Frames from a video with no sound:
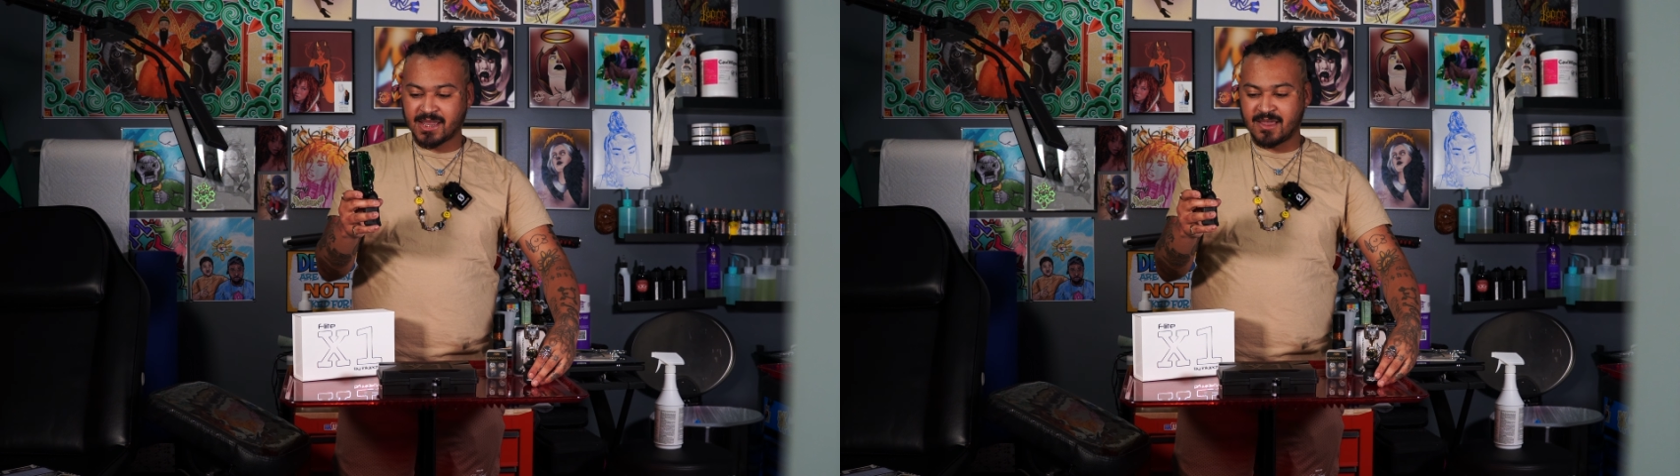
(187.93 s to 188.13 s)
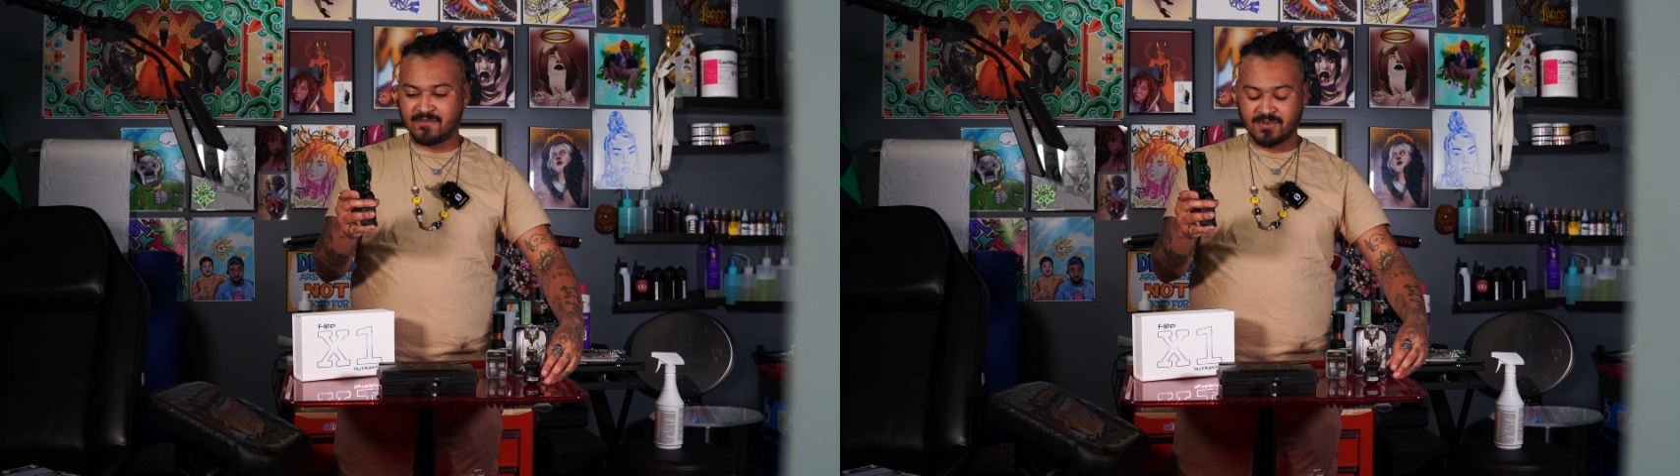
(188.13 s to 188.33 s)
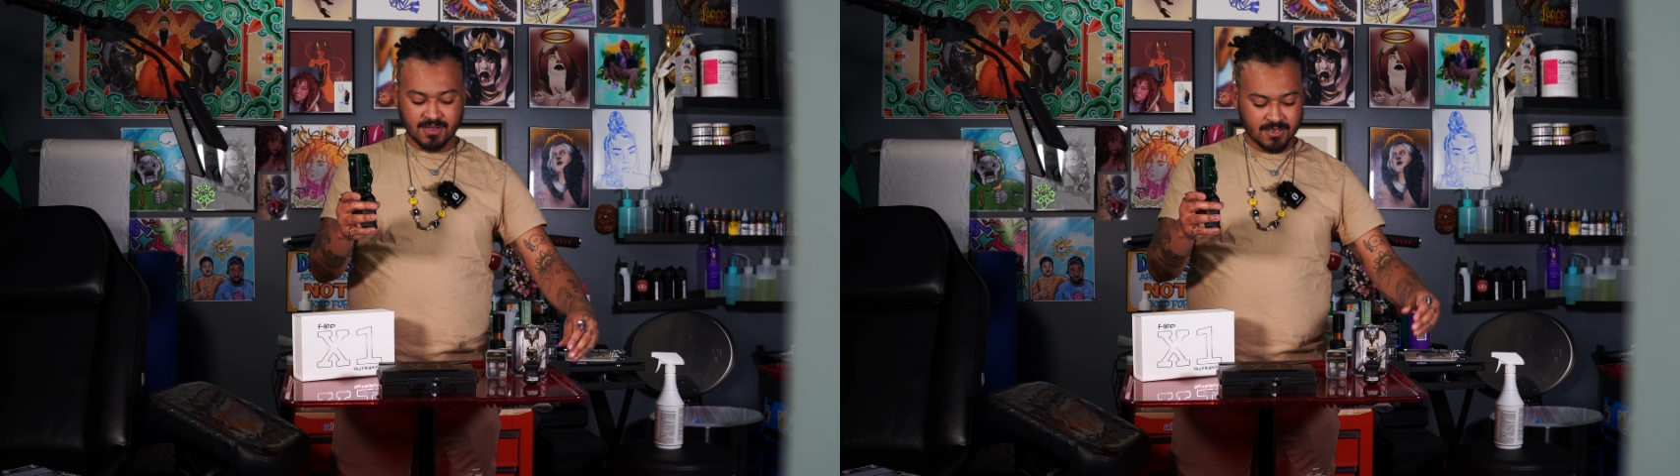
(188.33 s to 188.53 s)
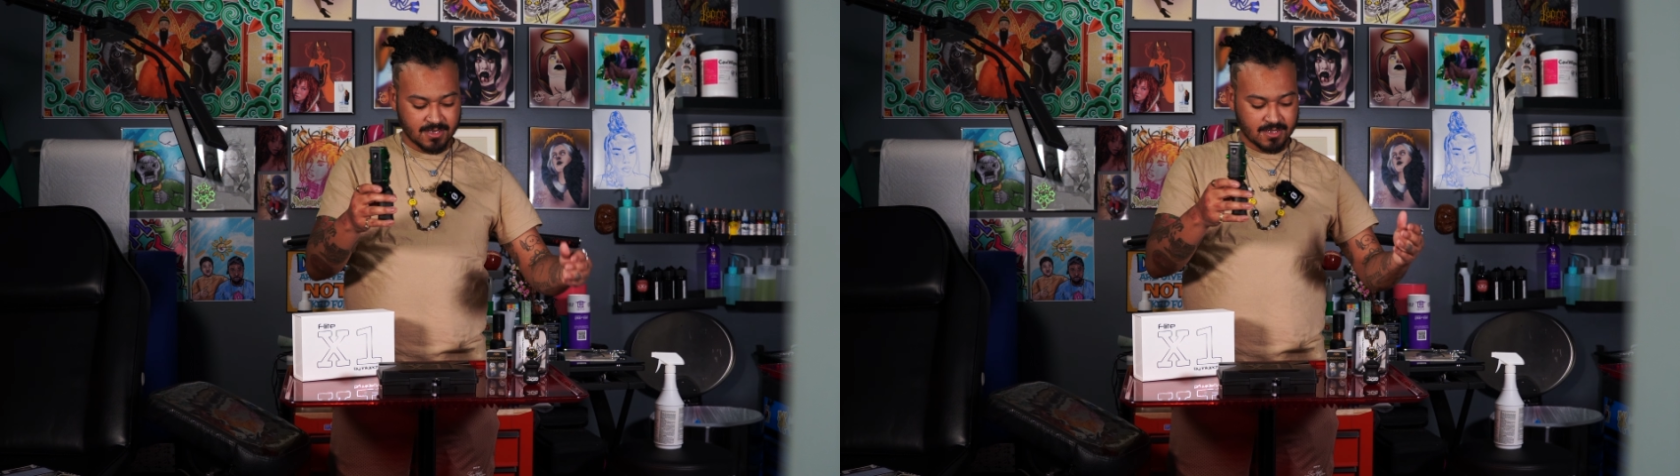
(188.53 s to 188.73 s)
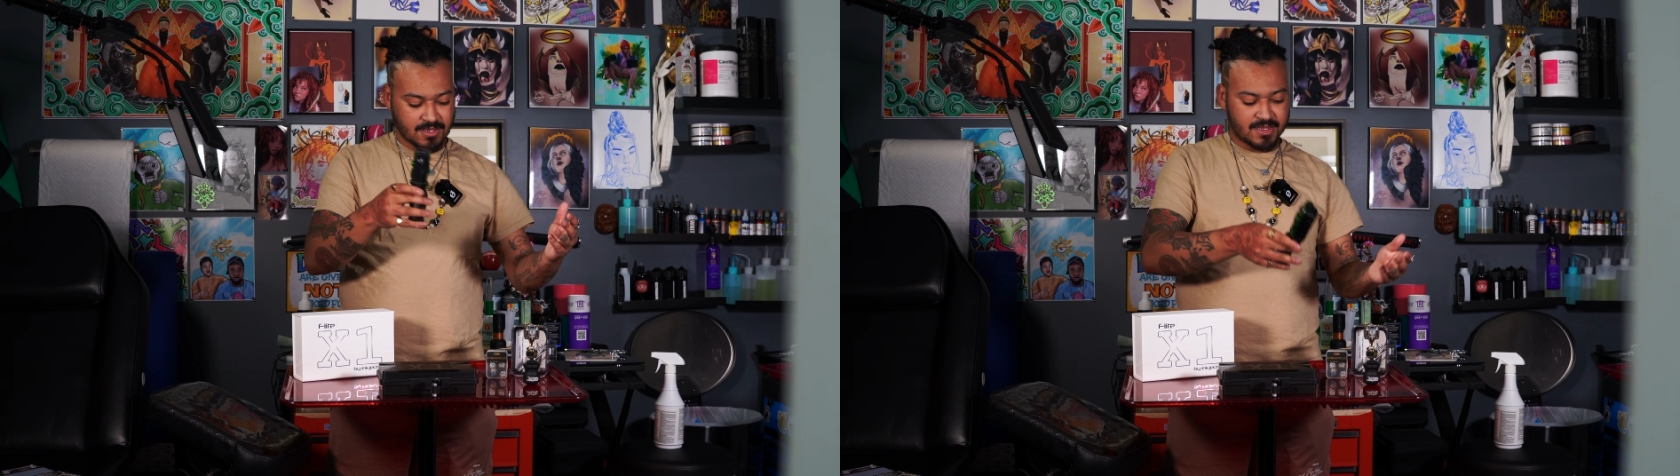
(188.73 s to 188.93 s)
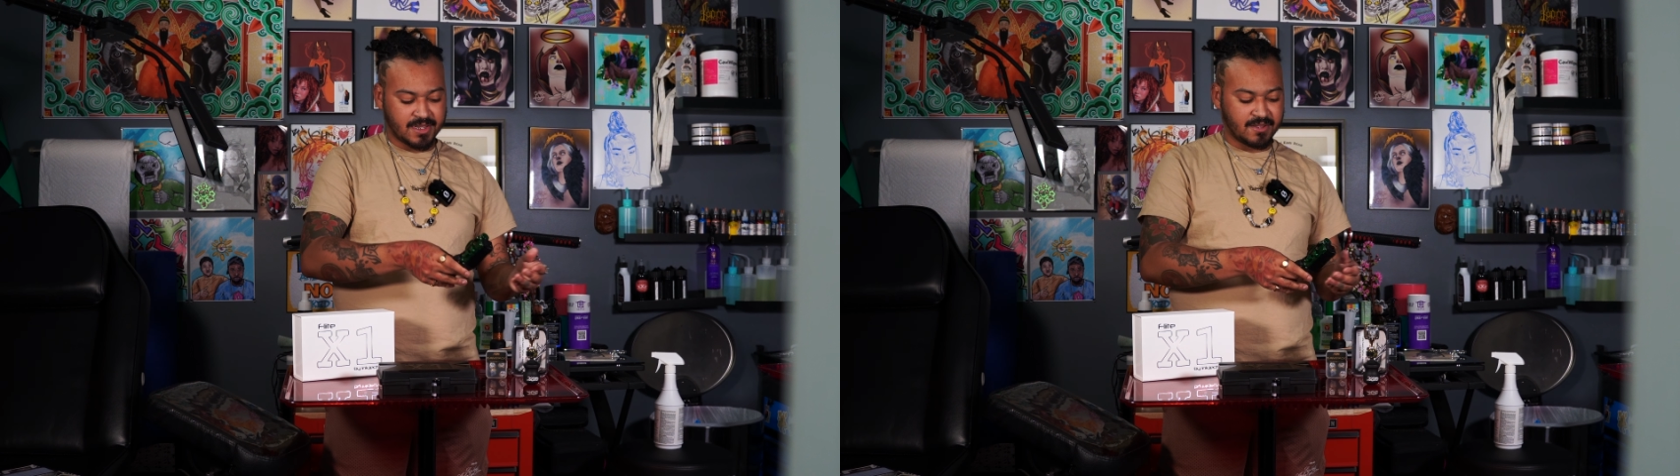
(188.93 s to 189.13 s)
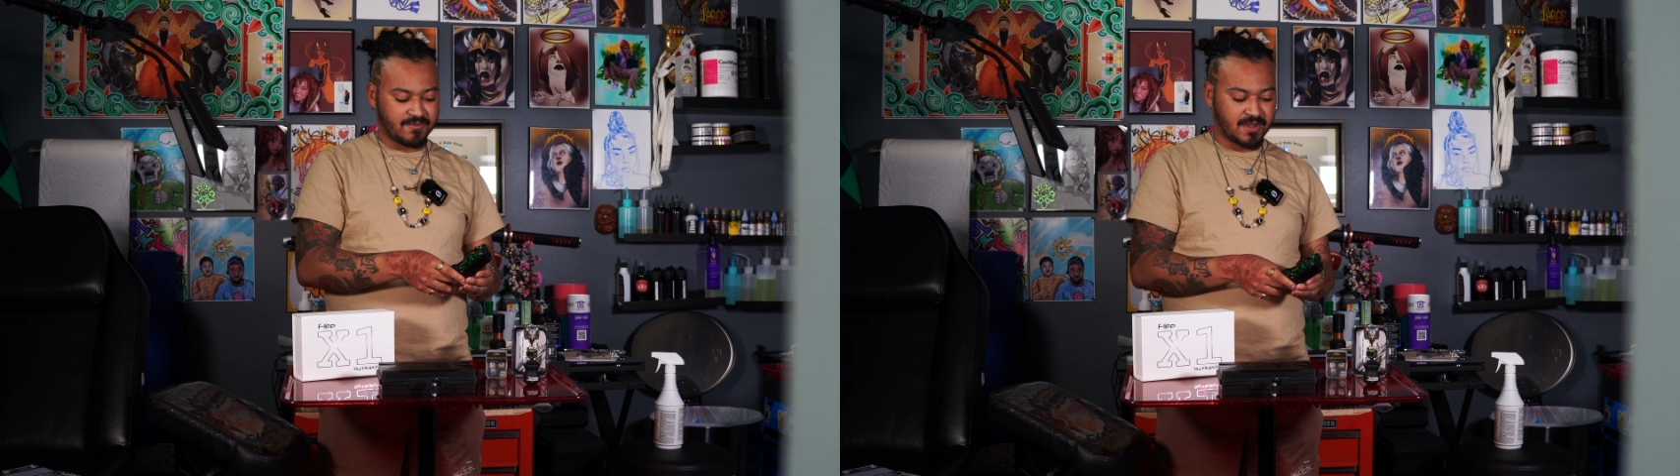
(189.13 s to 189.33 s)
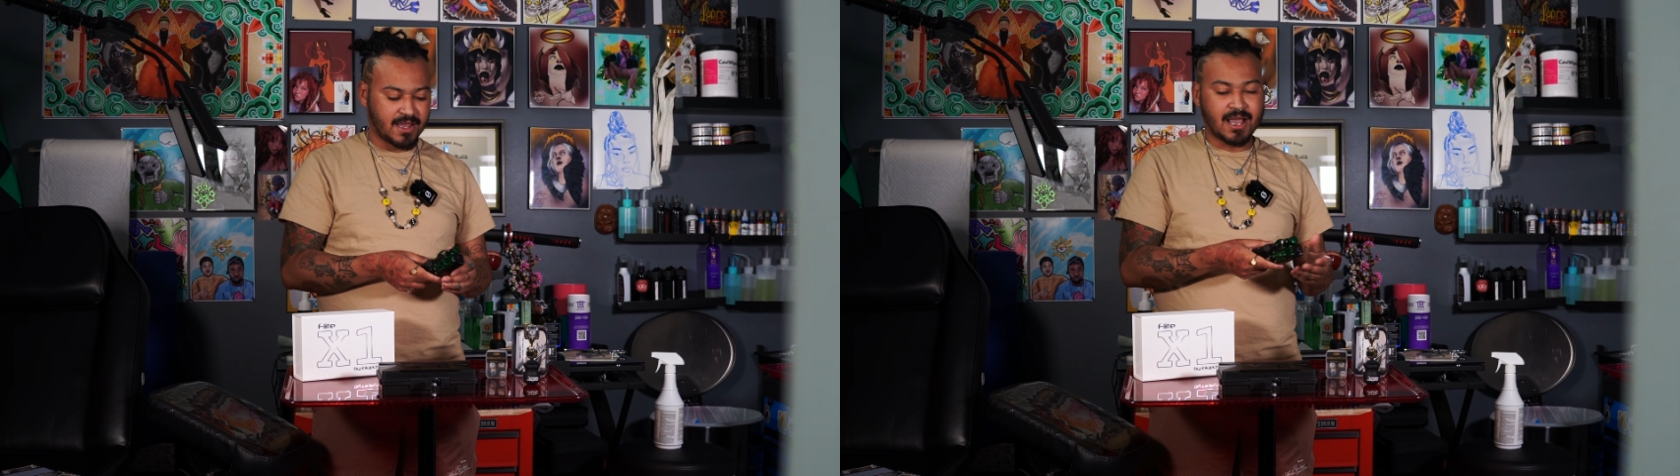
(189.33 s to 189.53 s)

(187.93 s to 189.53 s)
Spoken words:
heavy than the Flite.